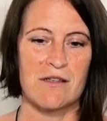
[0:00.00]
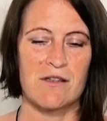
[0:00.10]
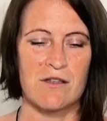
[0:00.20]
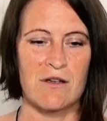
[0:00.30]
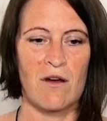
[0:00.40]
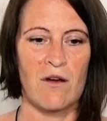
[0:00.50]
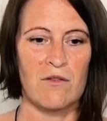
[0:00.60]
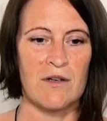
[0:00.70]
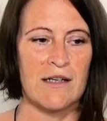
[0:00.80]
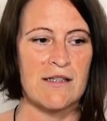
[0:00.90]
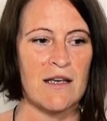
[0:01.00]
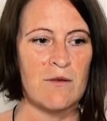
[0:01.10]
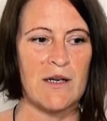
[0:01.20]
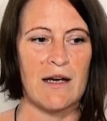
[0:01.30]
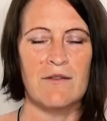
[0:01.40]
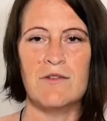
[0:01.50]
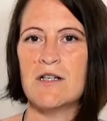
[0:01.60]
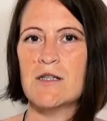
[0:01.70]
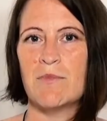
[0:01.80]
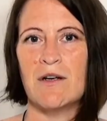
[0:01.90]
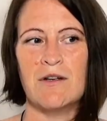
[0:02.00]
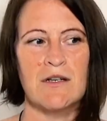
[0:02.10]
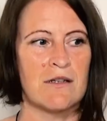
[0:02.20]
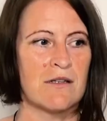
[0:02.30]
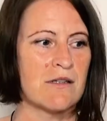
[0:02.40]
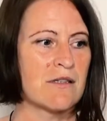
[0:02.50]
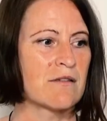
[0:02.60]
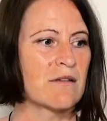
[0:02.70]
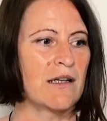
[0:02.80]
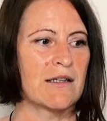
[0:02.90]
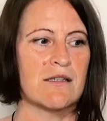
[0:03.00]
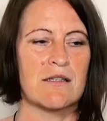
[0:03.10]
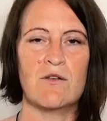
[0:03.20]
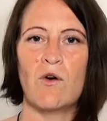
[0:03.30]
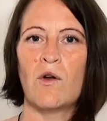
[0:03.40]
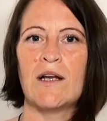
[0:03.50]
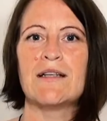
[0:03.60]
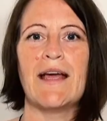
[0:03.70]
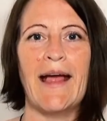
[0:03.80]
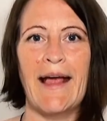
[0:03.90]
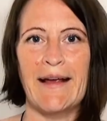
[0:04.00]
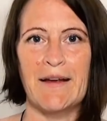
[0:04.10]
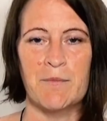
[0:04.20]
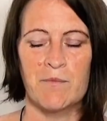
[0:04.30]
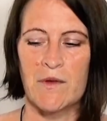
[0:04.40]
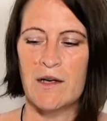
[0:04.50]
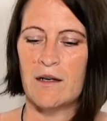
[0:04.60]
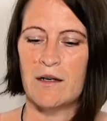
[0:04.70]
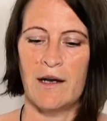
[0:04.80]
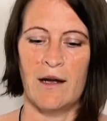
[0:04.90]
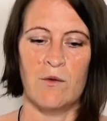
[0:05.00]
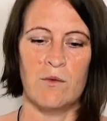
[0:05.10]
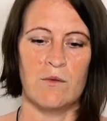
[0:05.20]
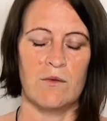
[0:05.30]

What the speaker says: So let's say we have an experience, let's call it A. Now,